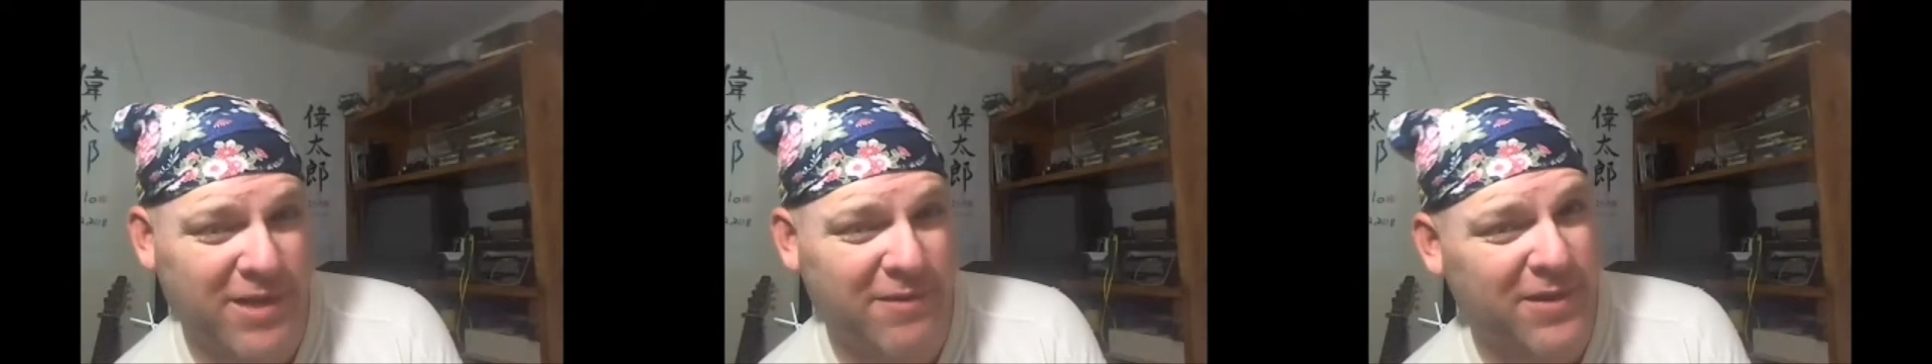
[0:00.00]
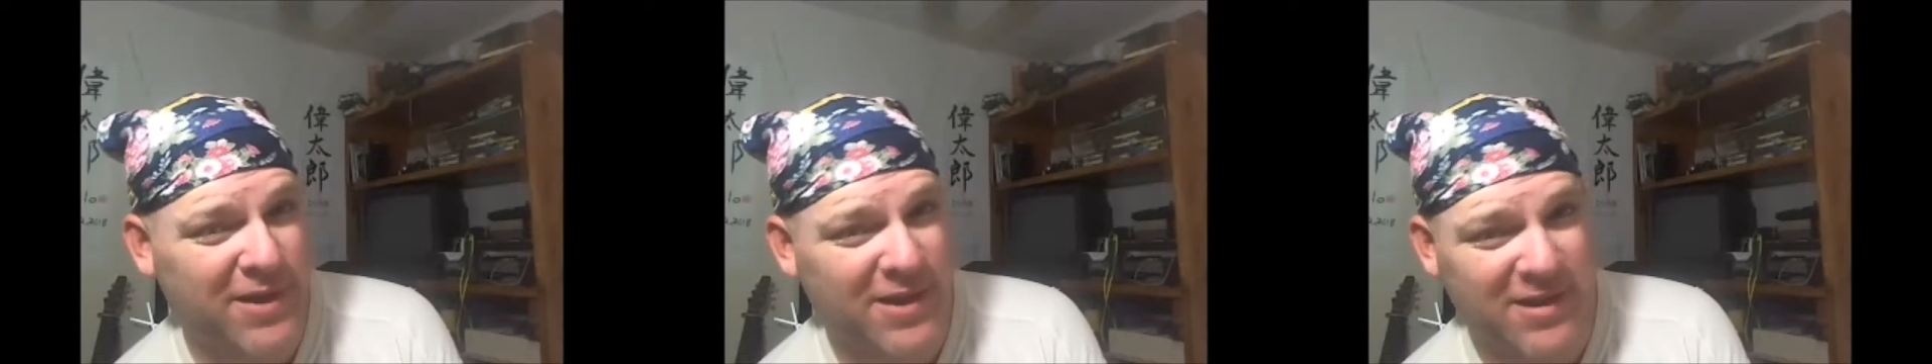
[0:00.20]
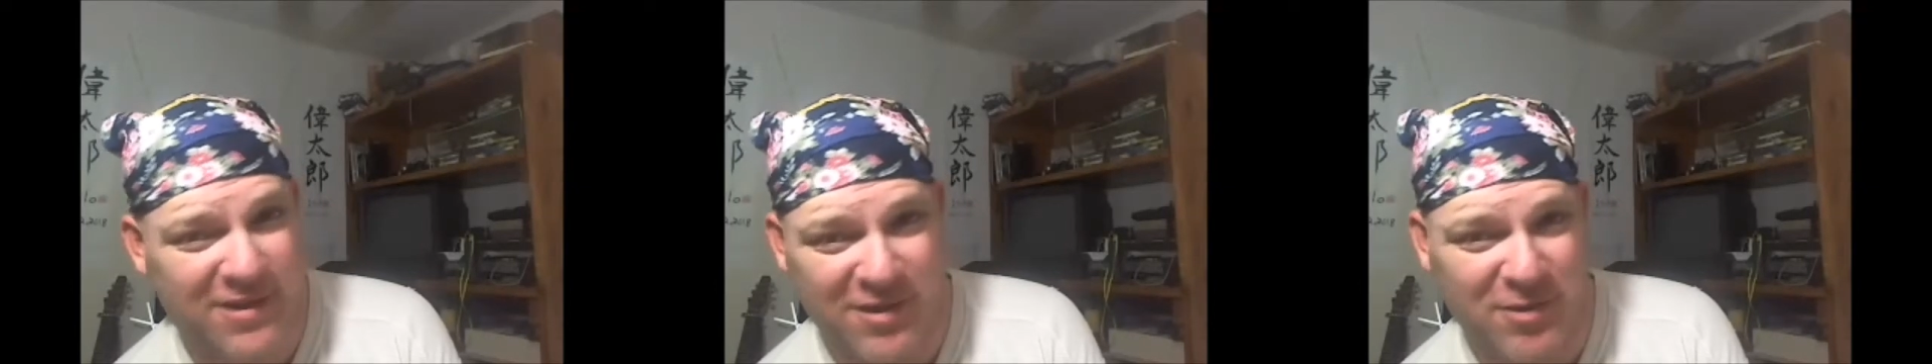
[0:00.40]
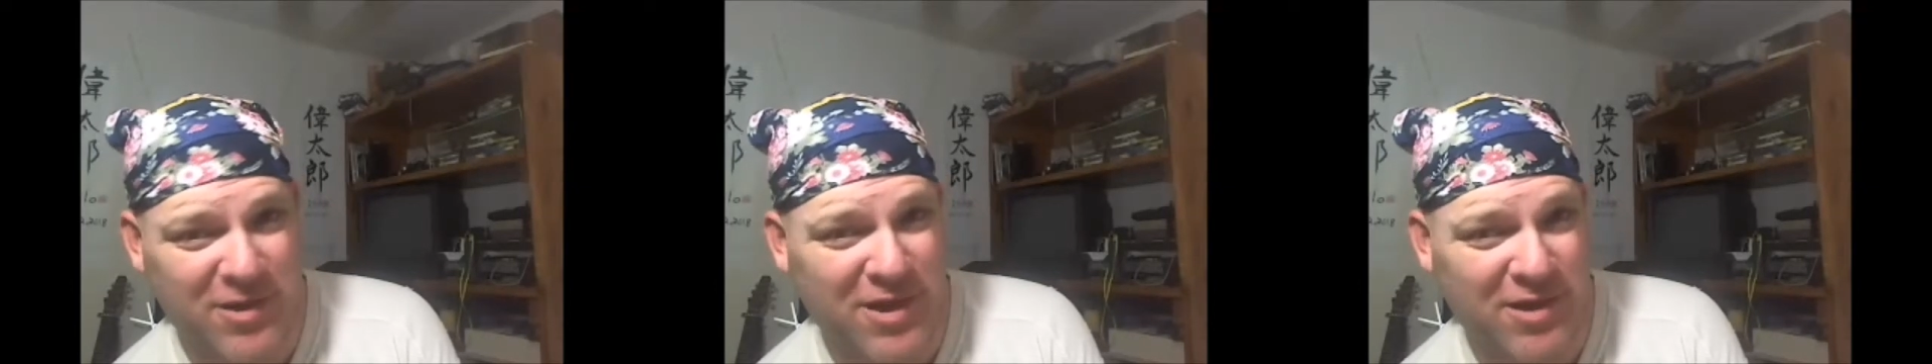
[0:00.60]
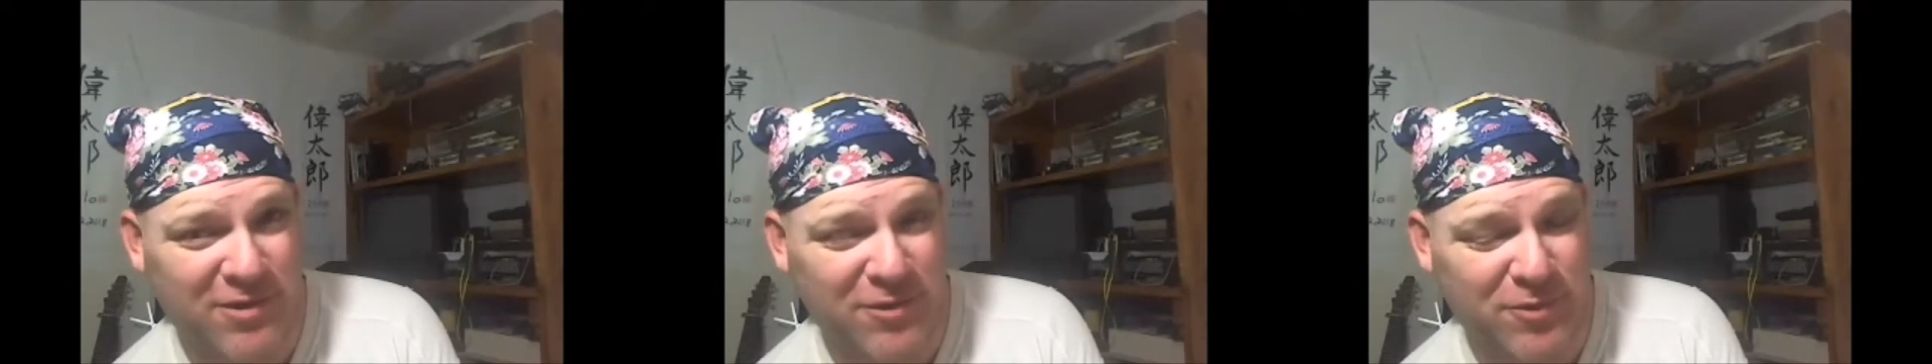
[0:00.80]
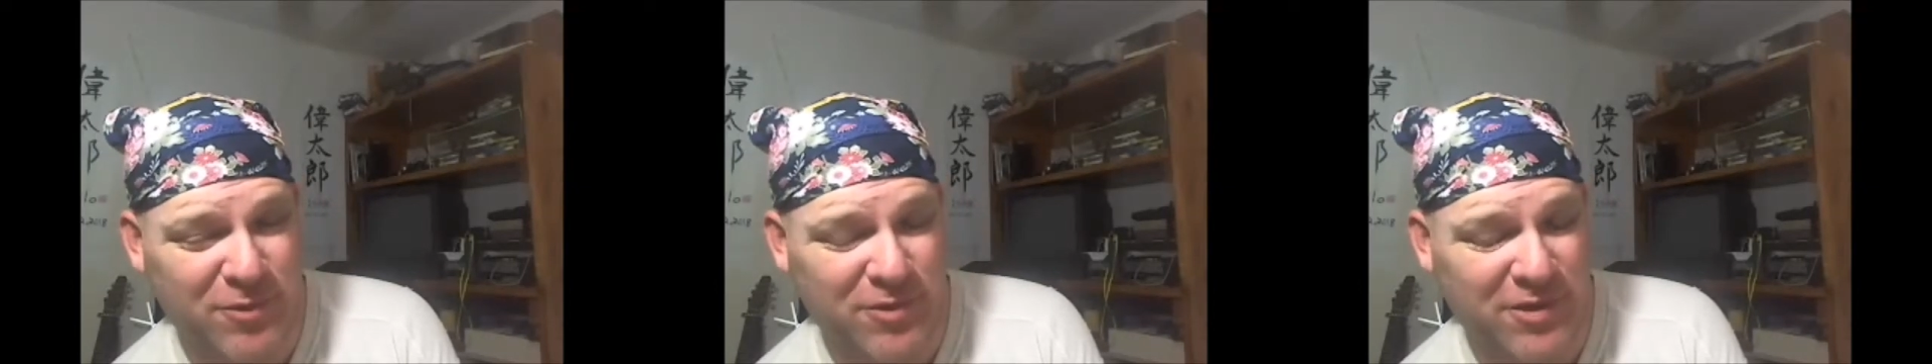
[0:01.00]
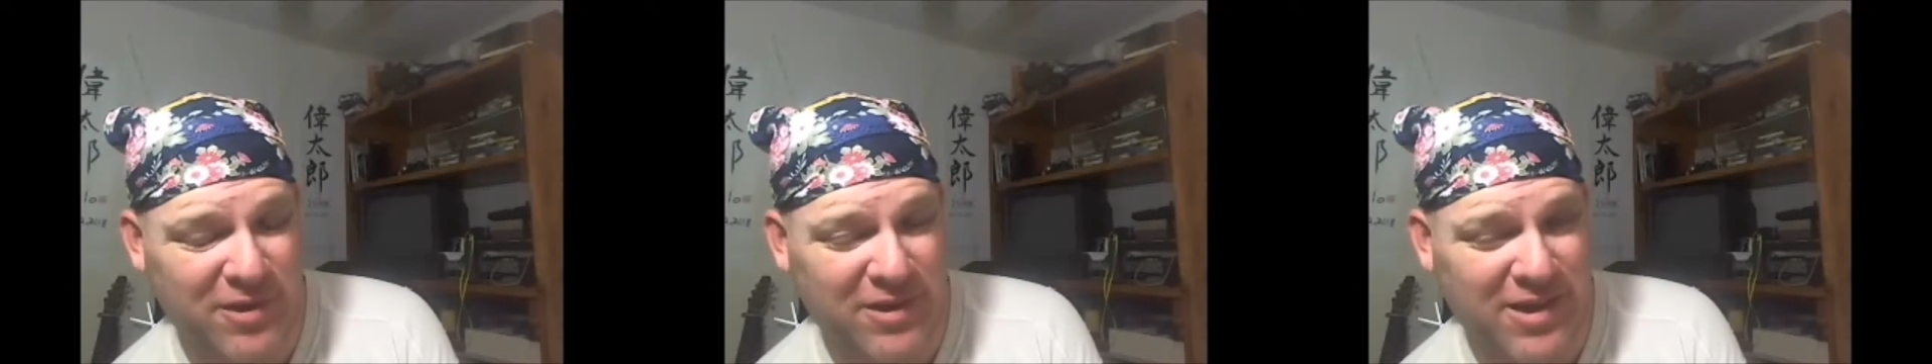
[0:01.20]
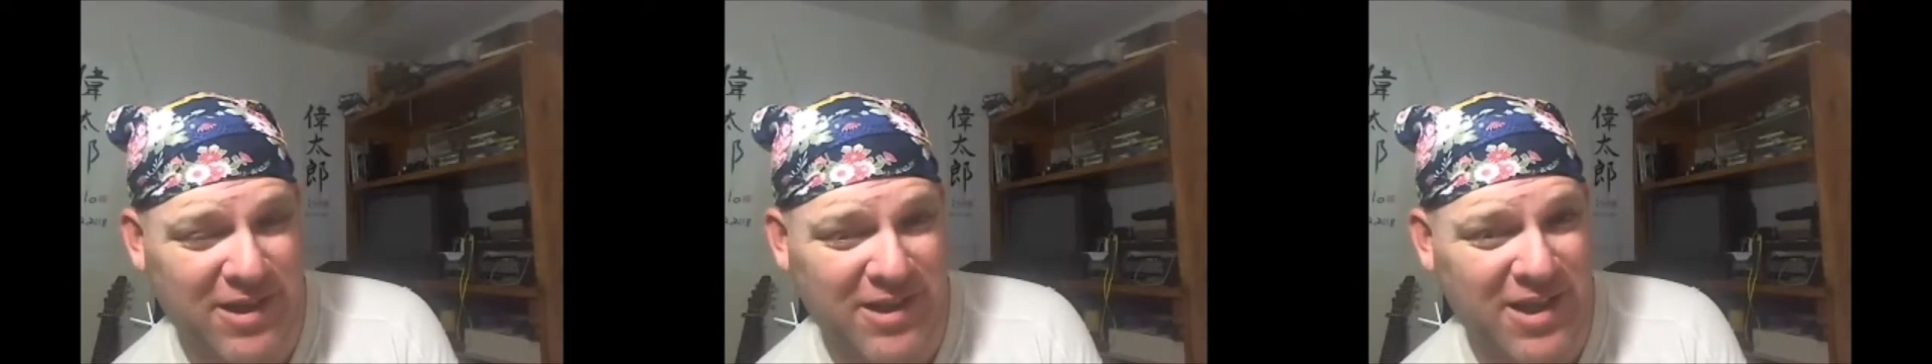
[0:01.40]
Everybody has their own house rules
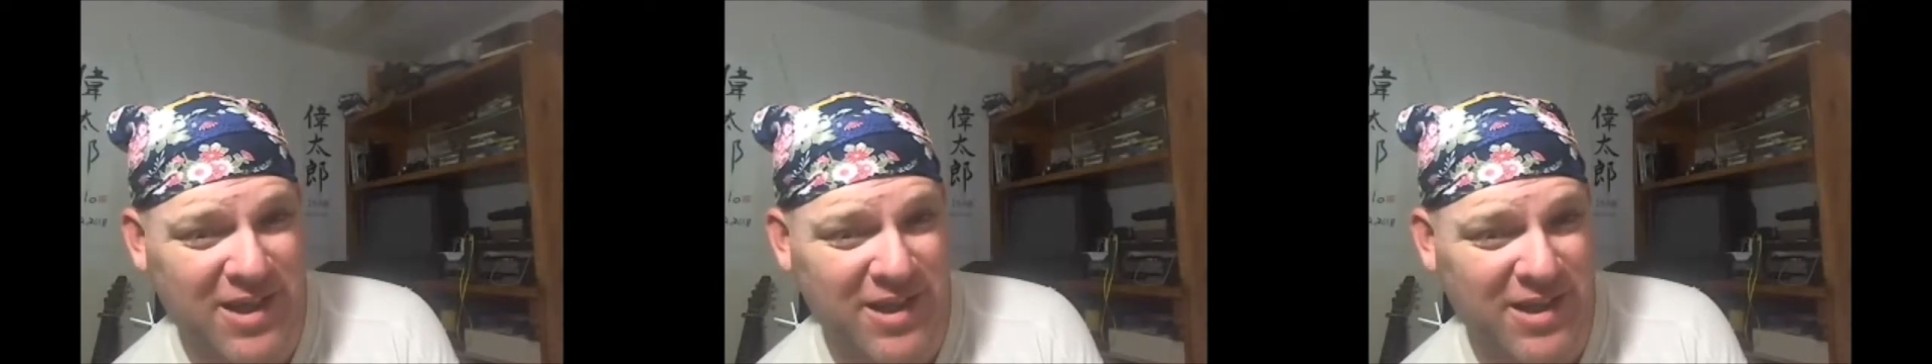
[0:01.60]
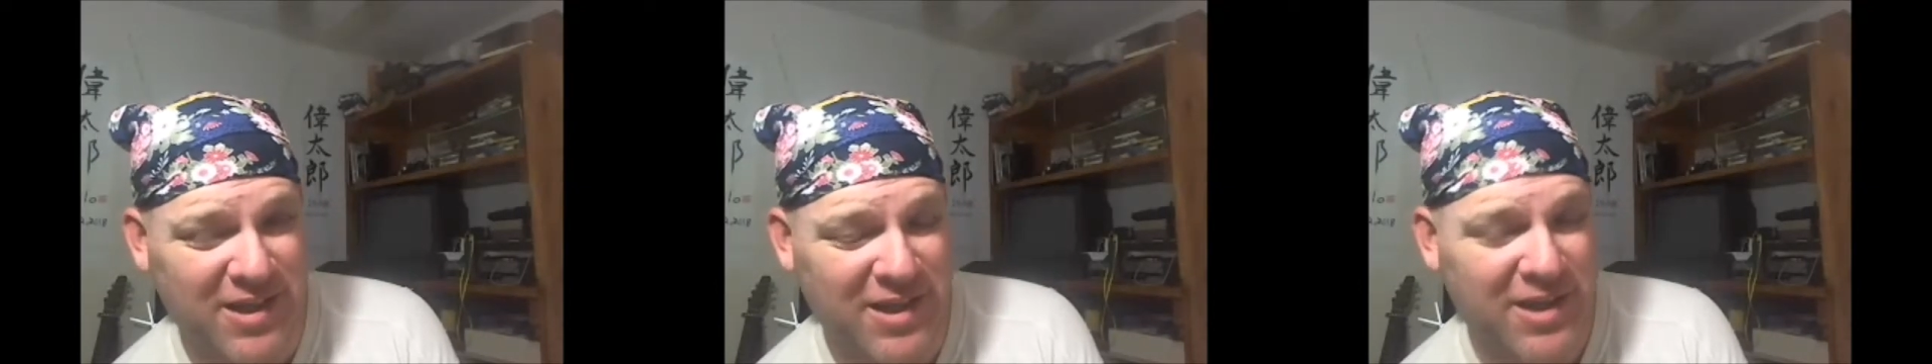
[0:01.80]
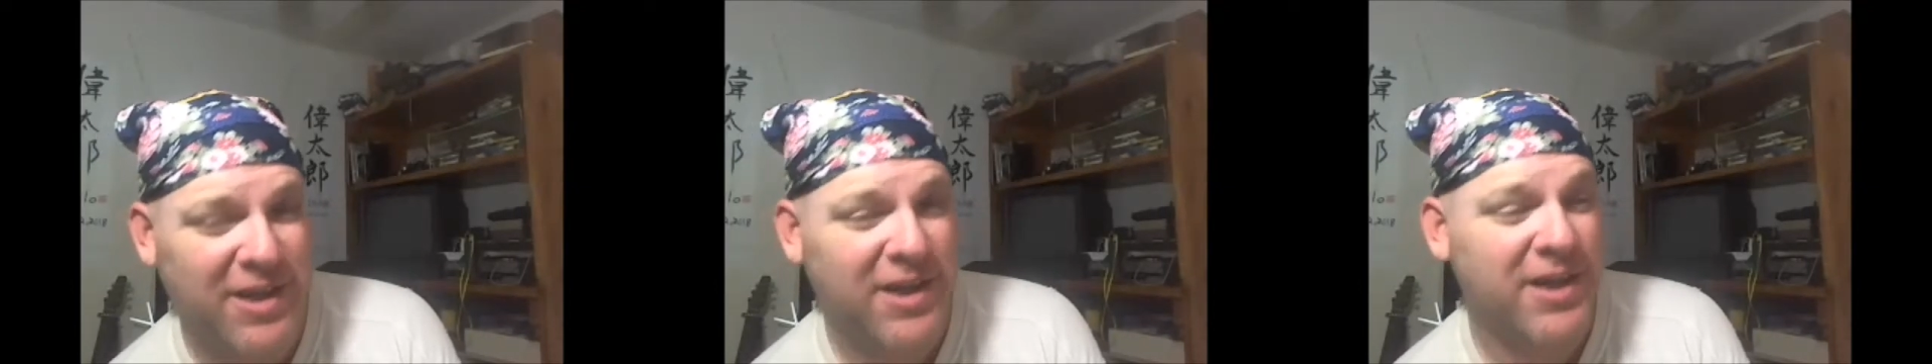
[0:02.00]
that they like.